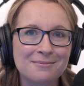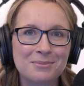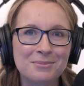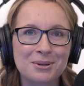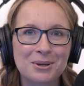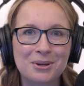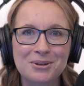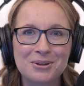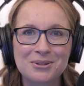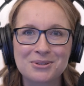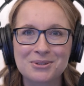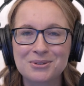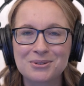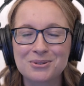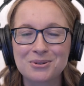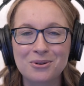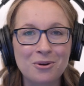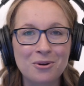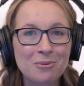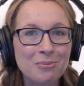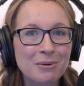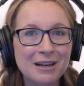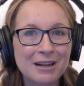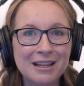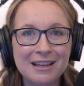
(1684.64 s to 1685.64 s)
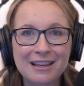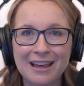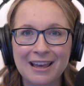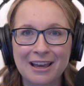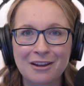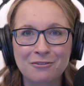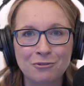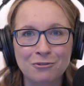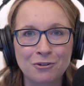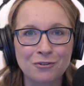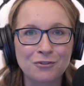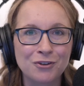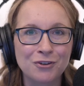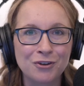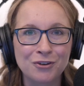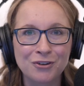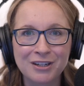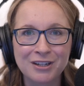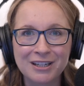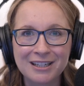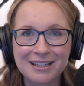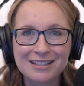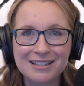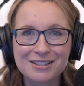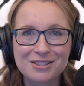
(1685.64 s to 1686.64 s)
because nobody can refute
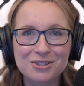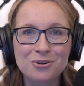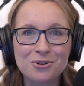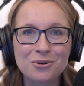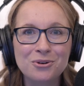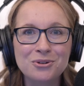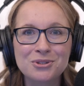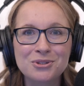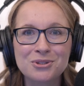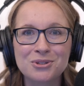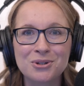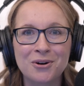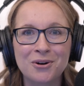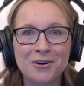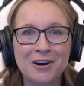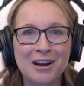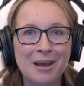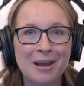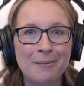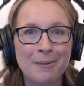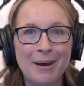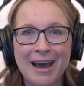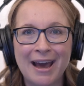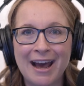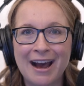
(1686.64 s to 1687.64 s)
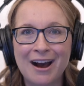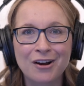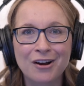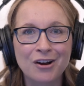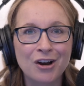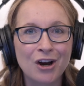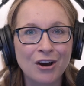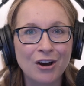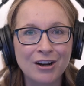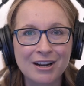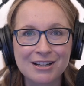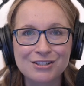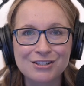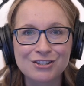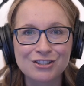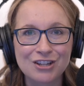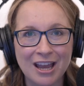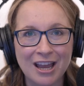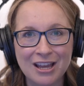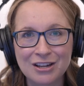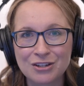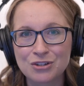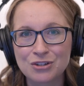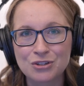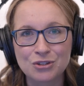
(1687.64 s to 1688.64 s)
it. It's your story about how God has
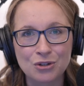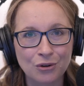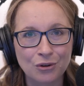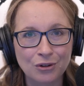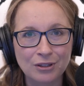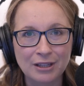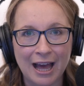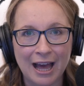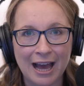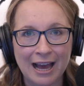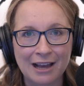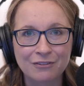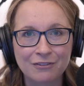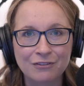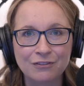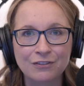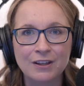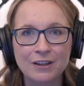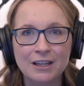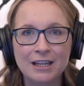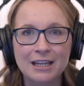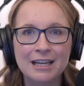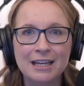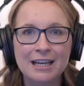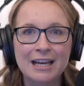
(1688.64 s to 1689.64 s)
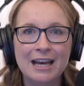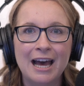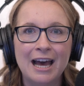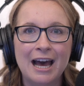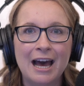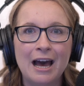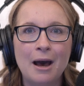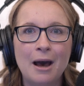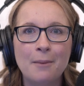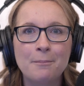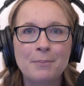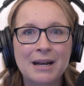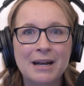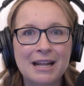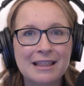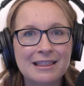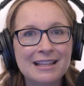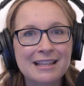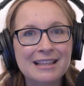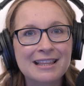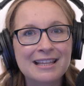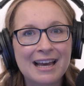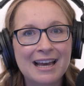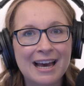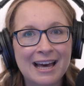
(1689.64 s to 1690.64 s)
changed your life. But I
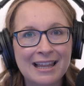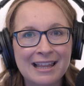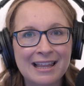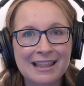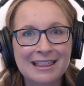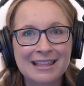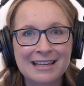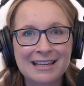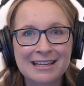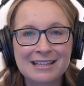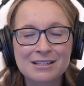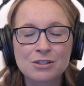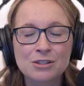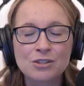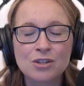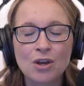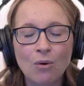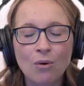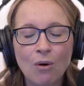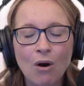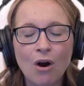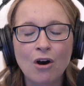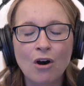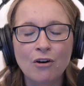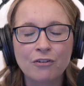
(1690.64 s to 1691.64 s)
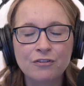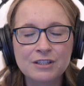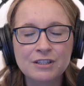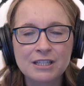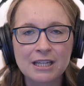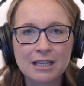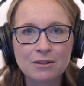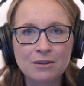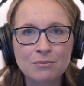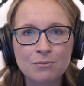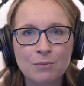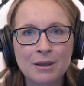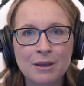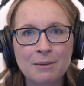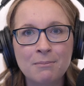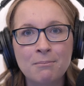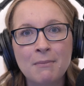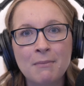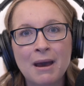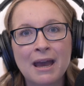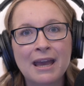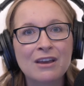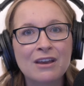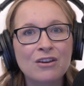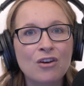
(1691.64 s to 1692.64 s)
think the other thing is, so often we
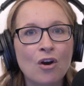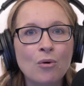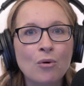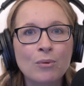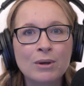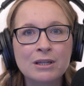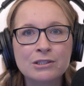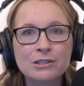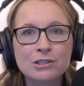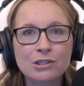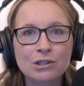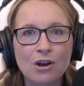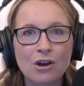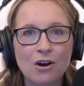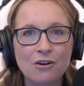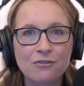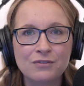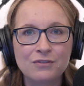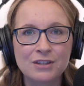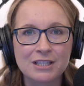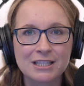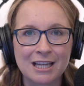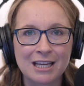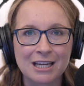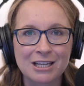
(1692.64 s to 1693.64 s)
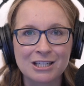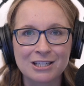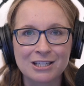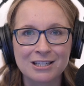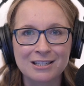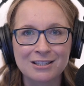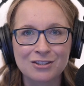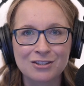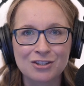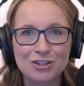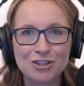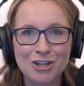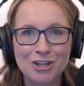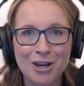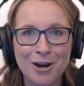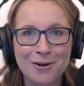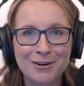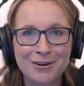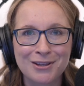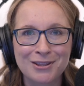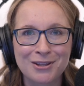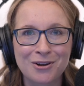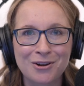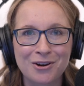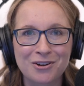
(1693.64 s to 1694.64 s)
may go into conversations
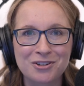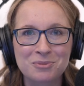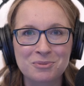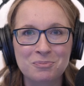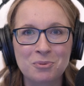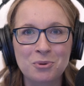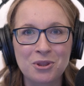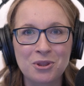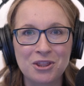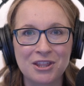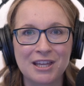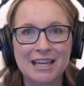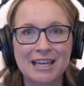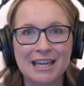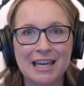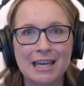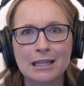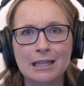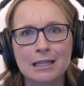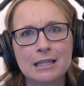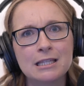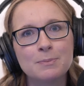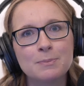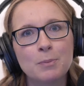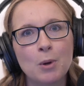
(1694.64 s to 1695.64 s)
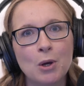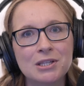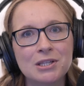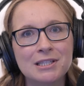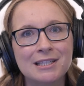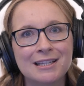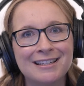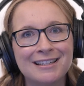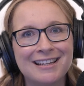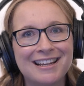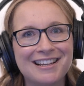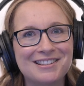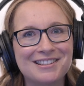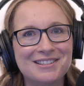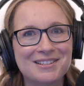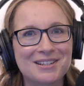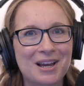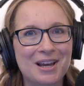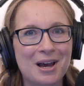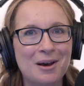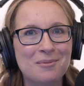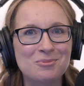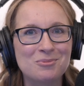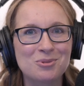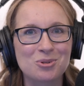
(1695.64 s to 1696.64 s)
sharing the gospel thinking this person needs to
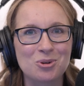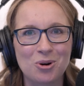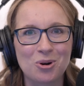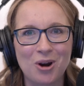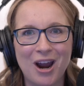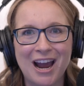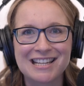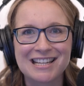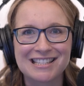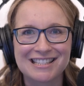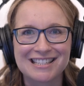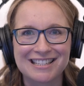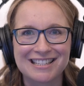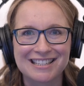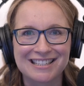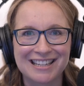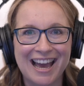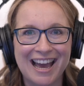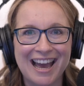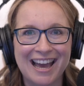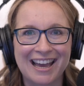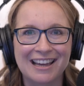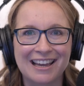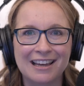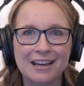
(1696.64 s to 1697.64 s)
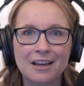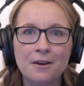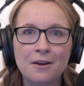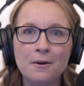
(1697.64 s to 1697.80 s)
come to Christ today.